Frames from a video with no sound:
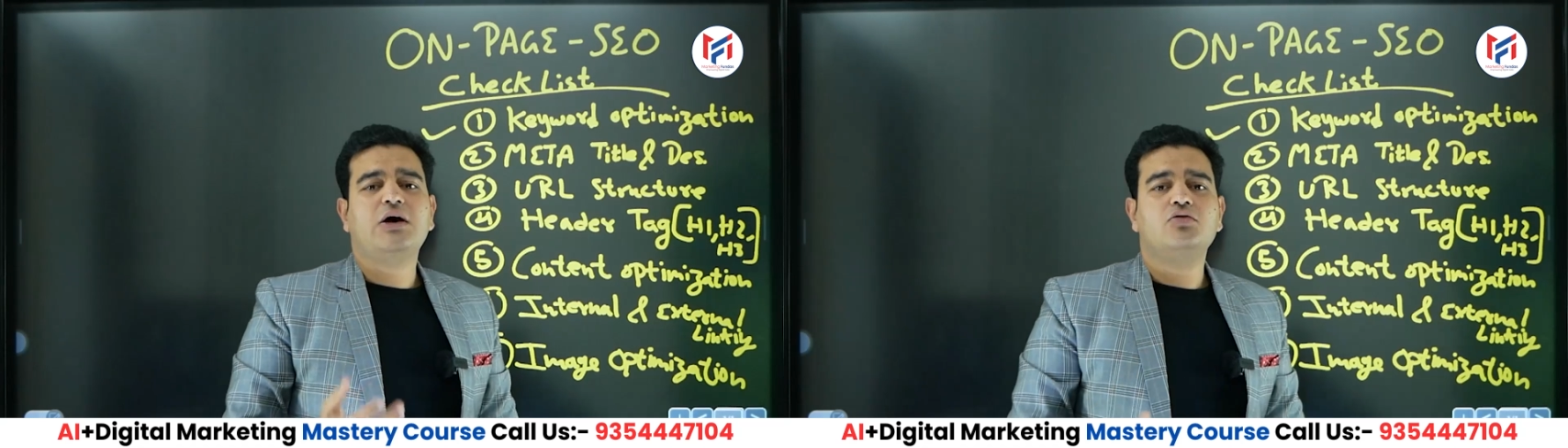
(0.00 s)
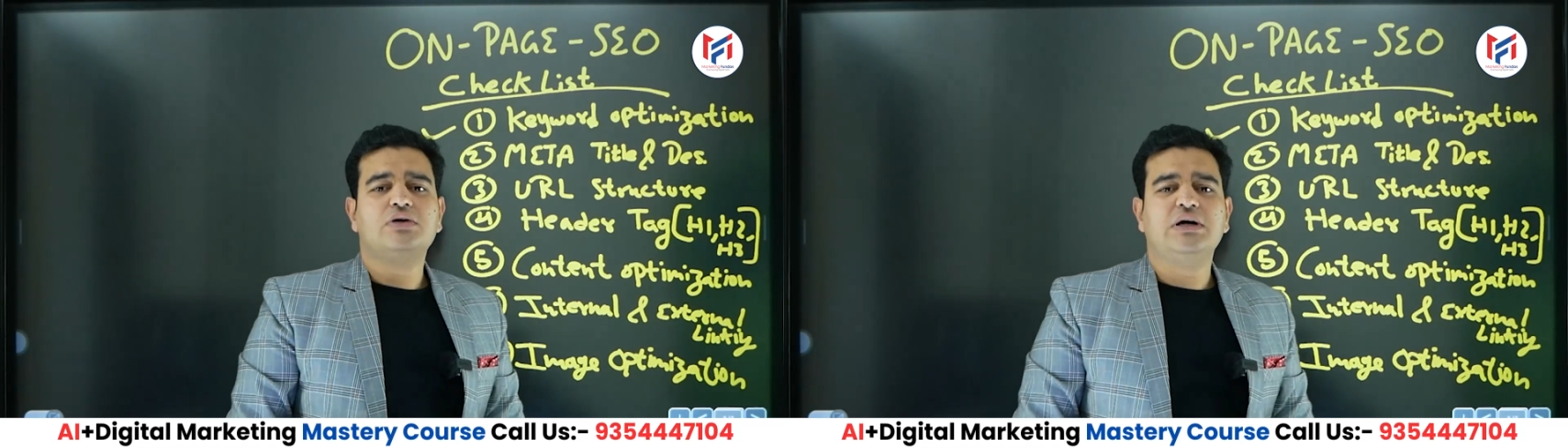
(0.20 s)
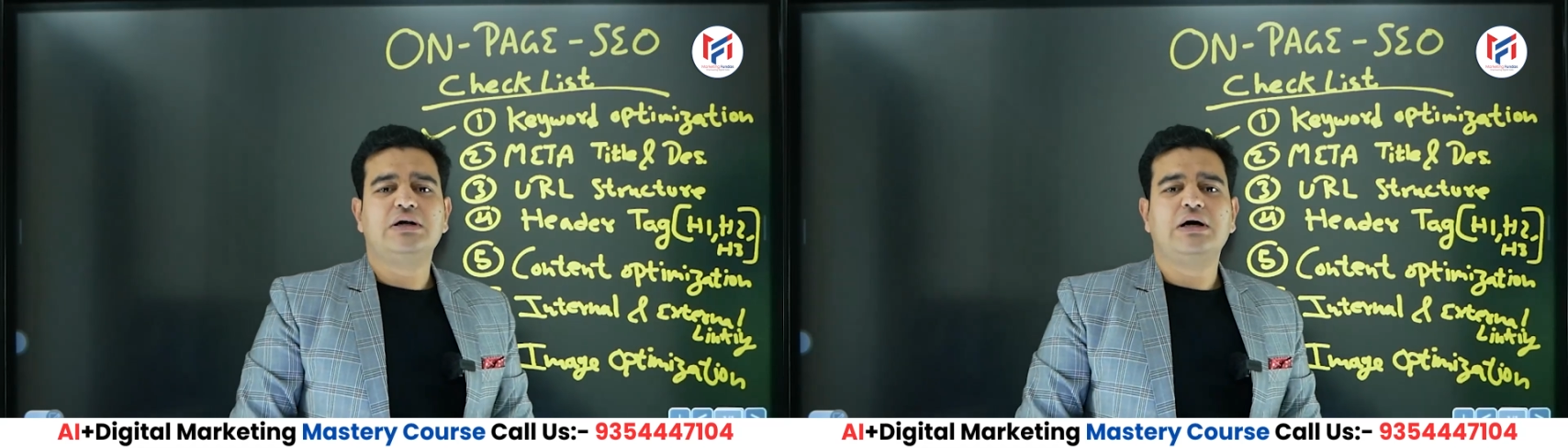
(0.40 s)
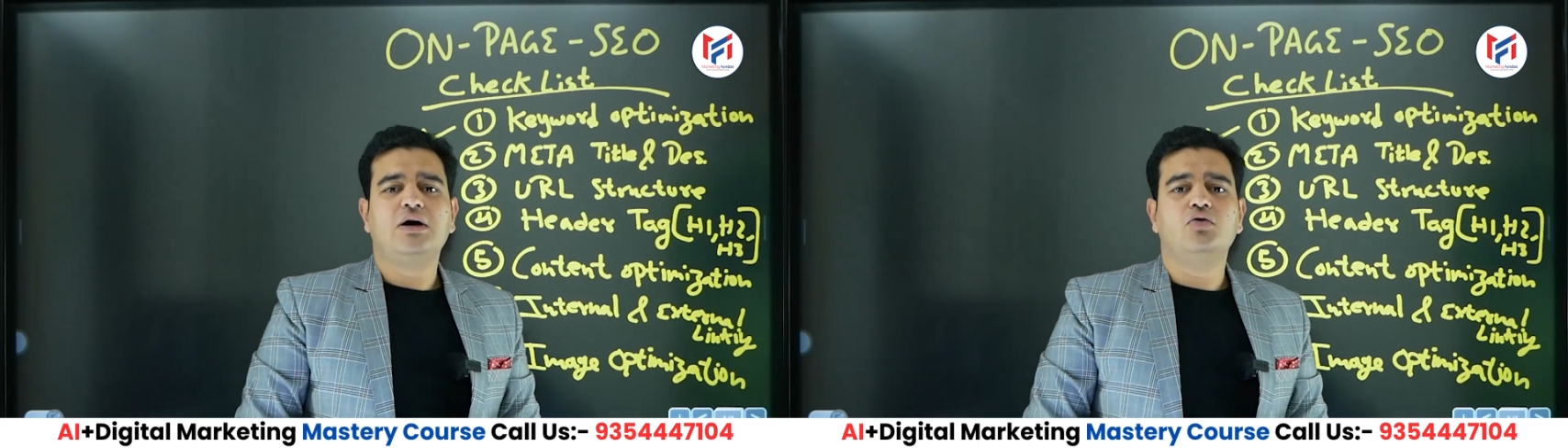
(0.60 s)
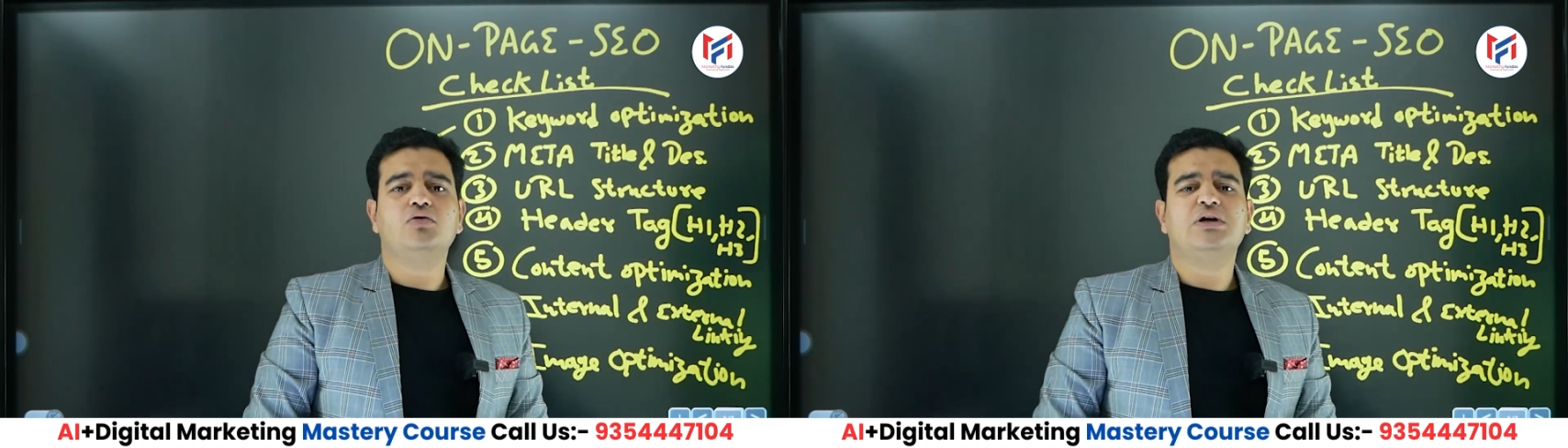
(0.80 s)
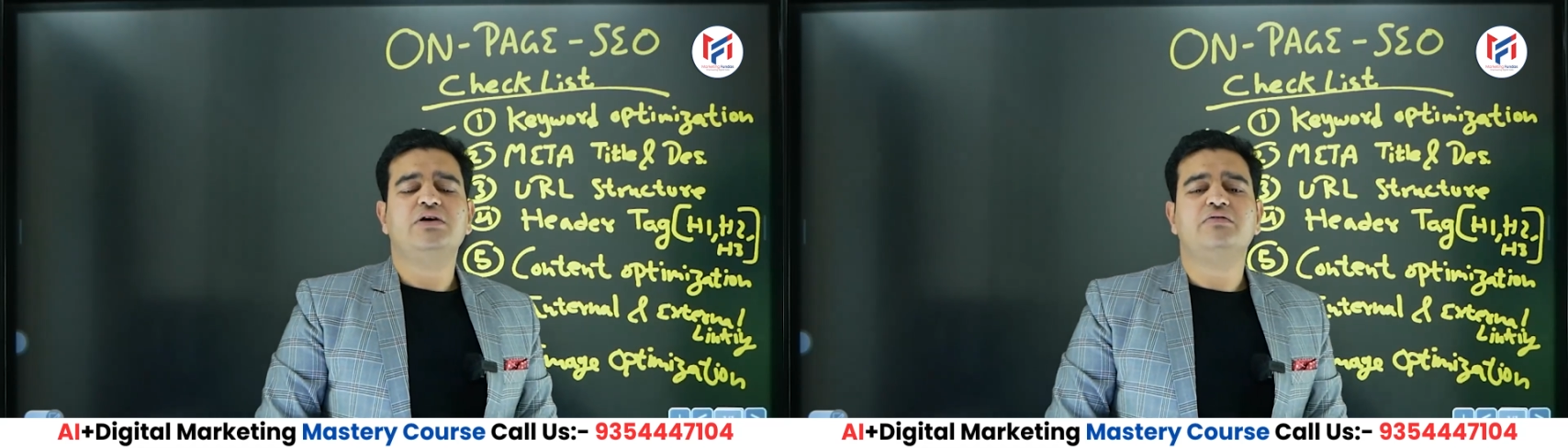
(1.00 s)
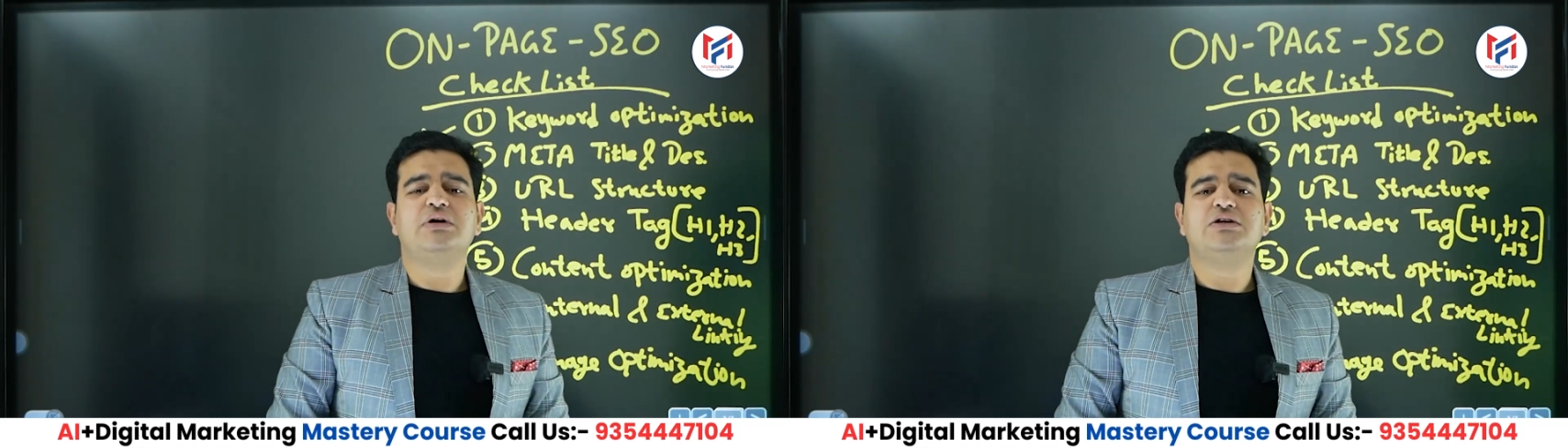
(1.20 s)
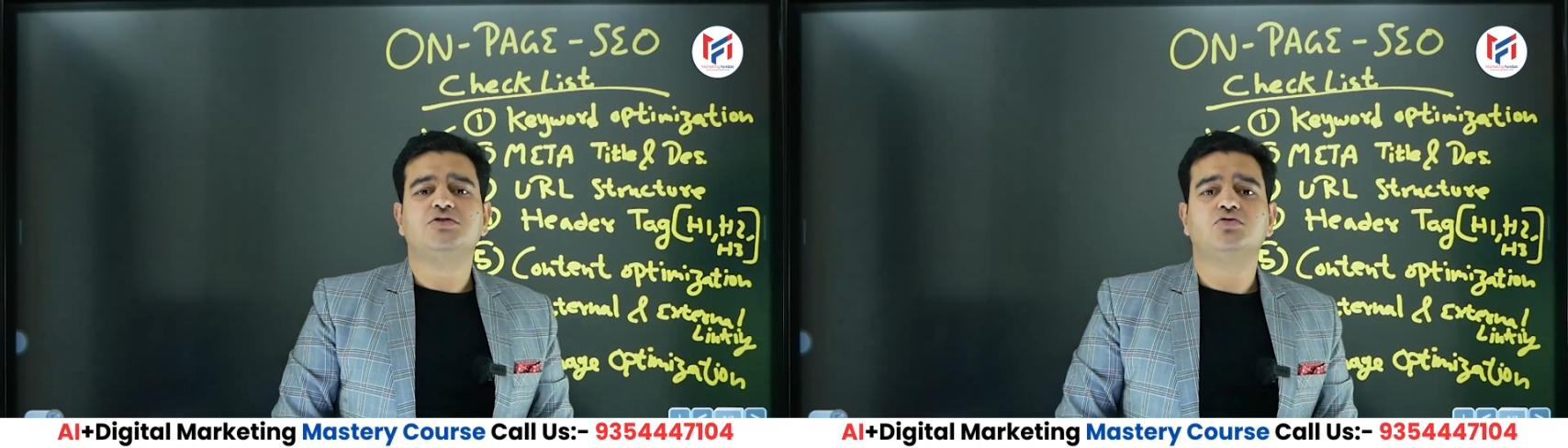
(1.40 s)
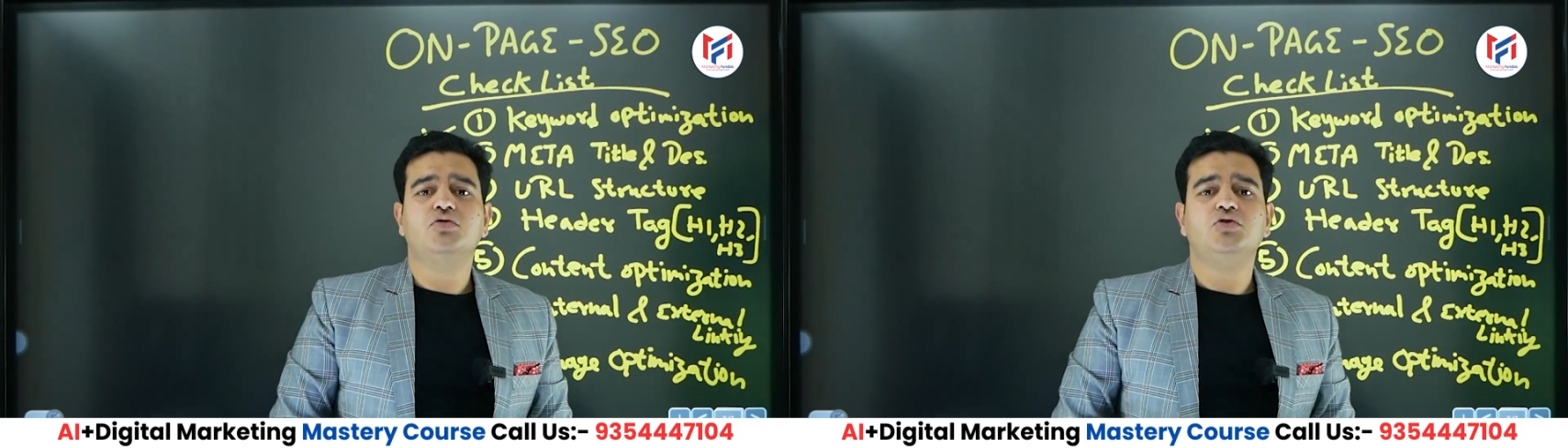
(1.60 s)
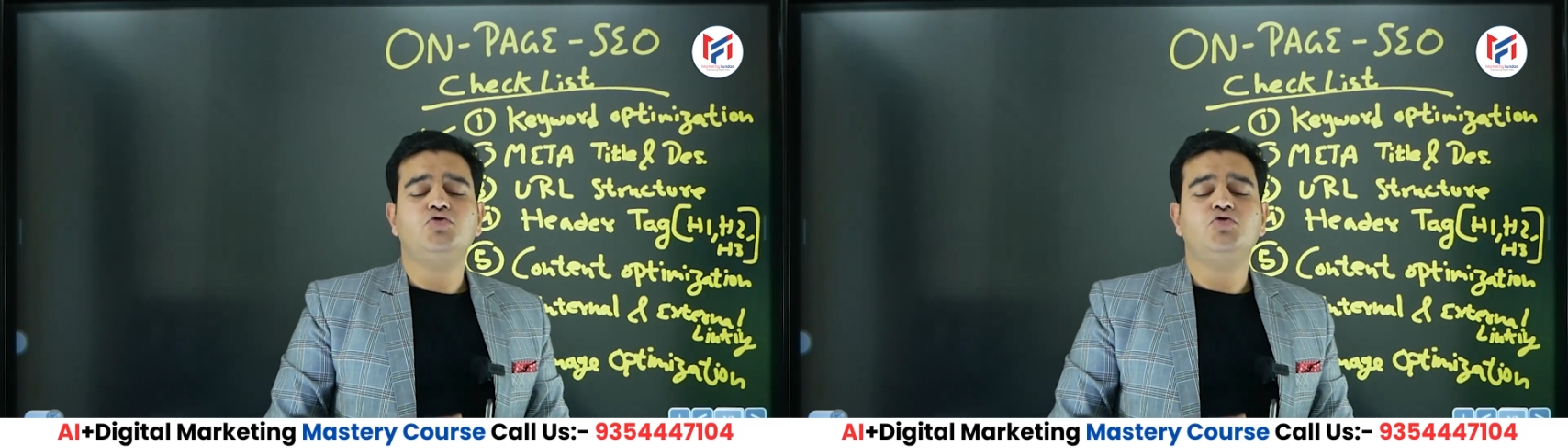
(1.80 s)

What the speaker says: using them